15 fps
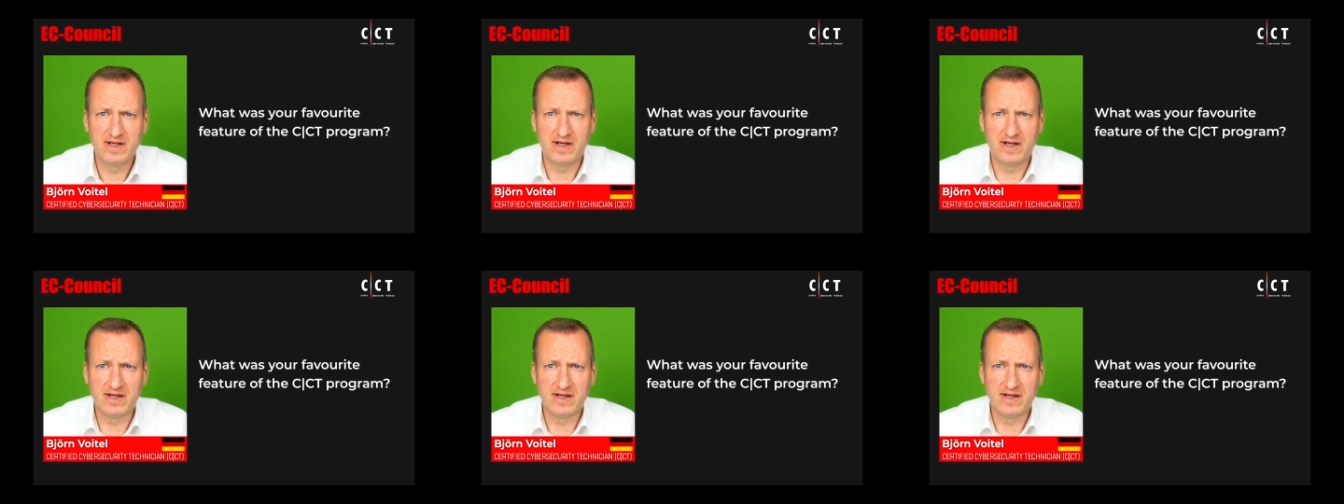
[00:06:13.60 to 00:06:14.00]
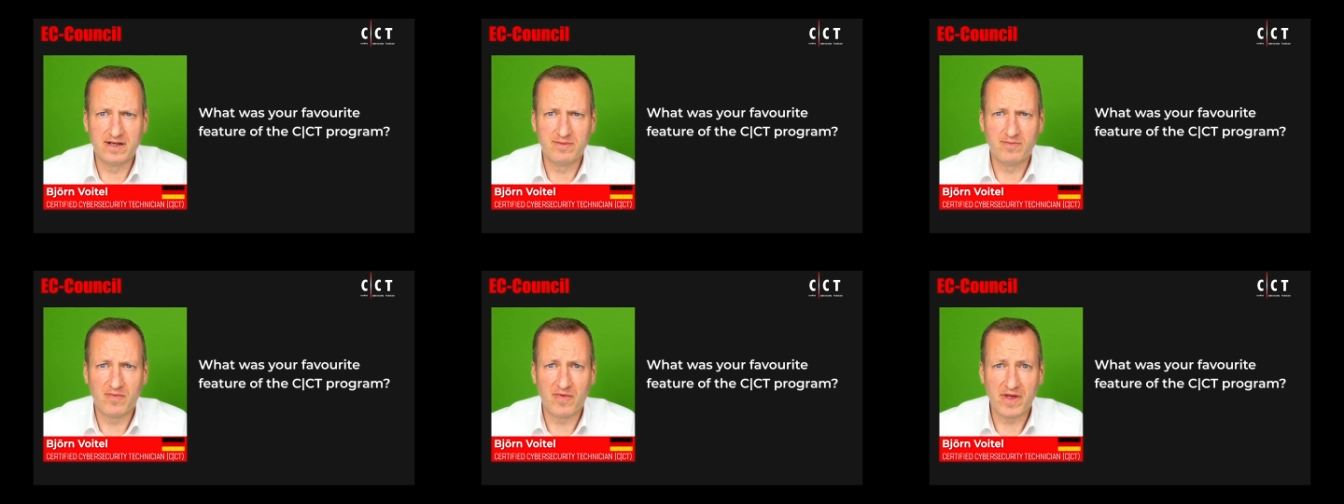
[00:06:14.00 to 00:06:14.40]

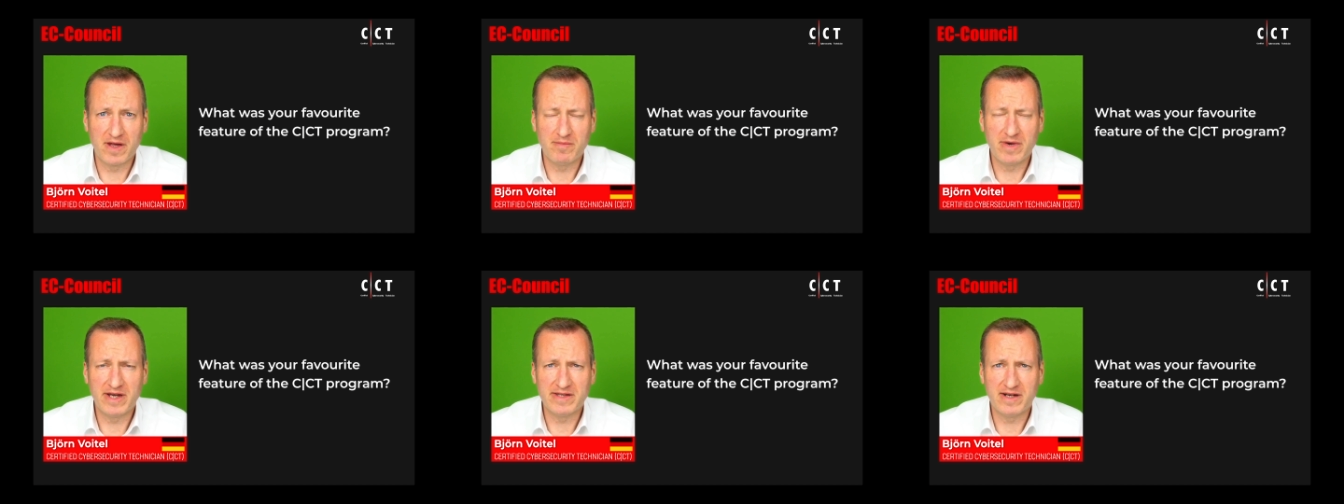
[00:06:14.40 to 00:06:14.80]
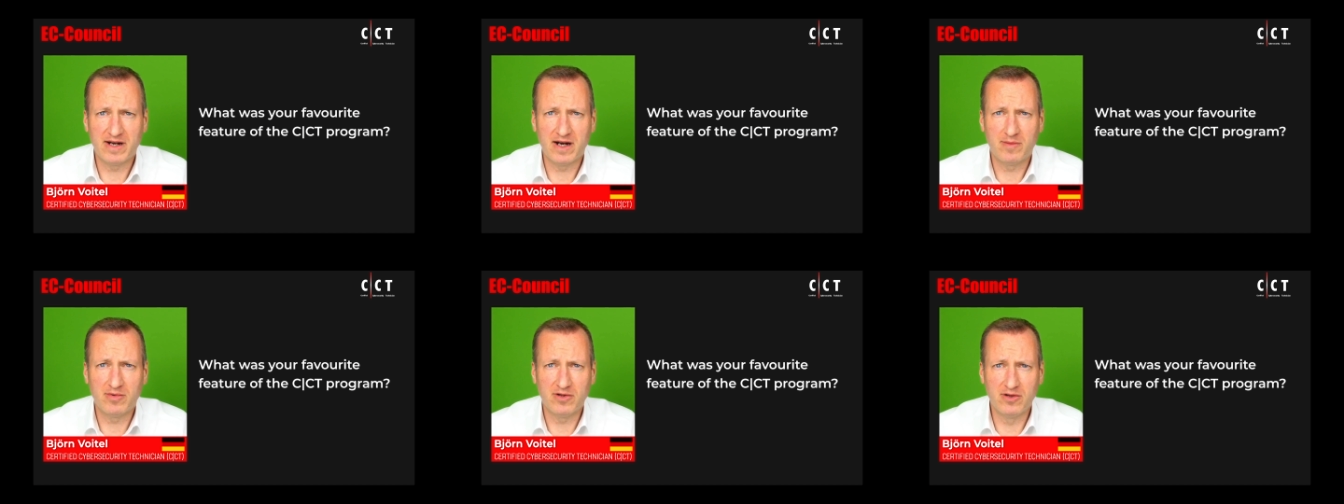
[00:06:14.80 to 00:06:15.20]
Um, they made
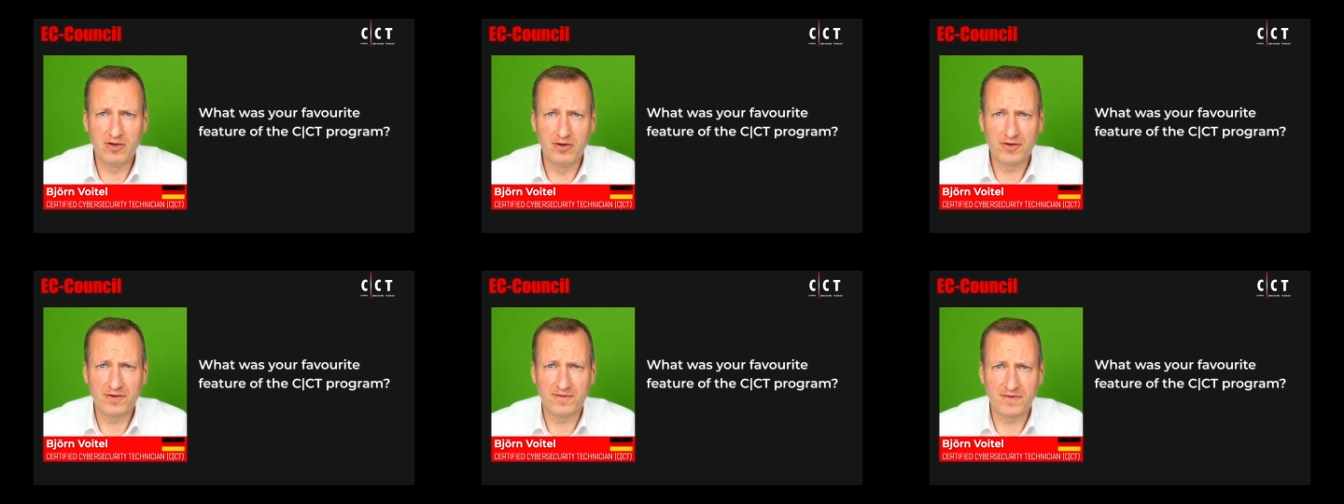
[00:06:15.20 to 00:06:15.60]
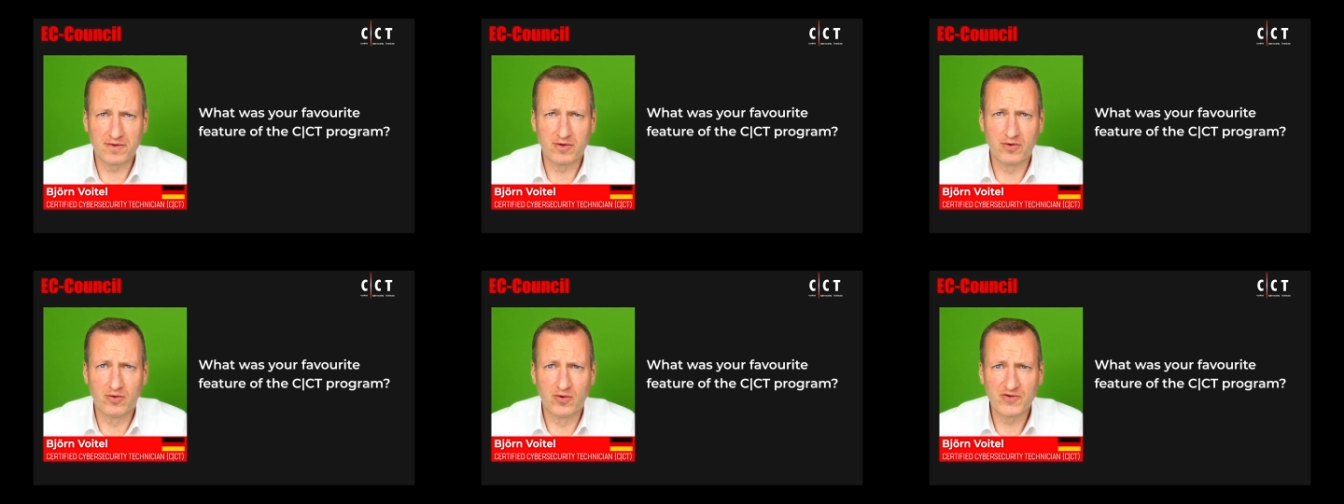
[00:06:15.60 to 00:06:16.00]
up a lot of the
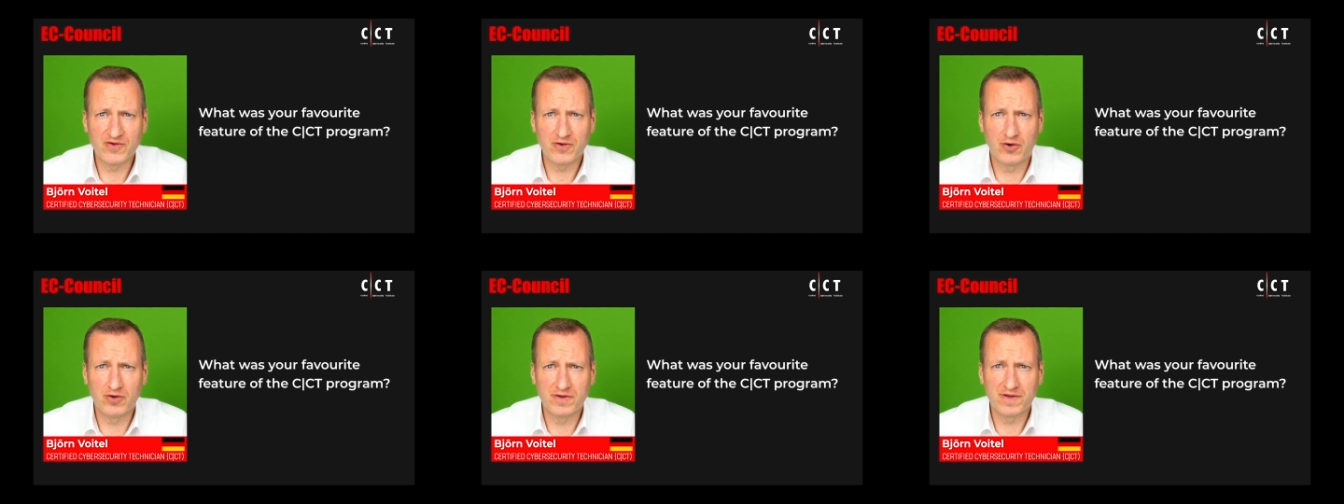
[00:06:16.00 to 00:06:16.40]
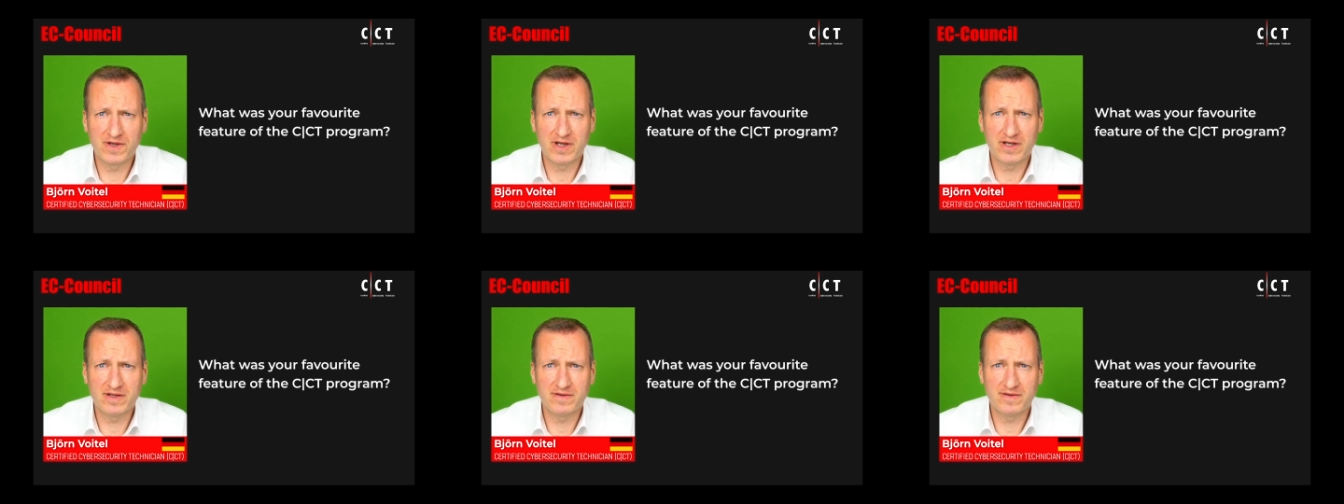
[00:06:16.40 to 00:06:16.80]
course
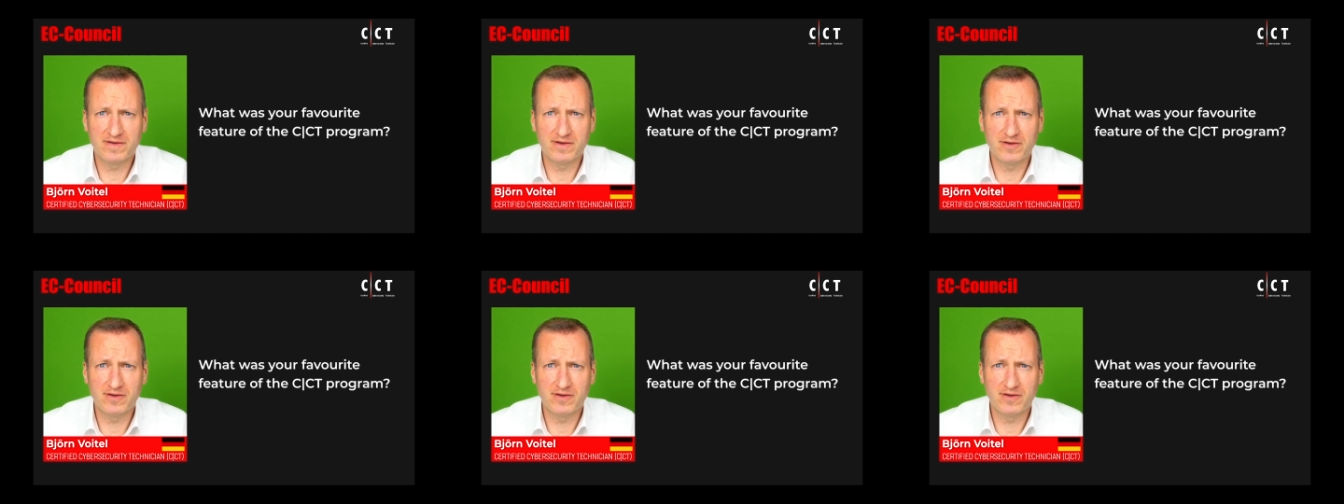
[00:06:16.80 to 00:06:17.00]
content.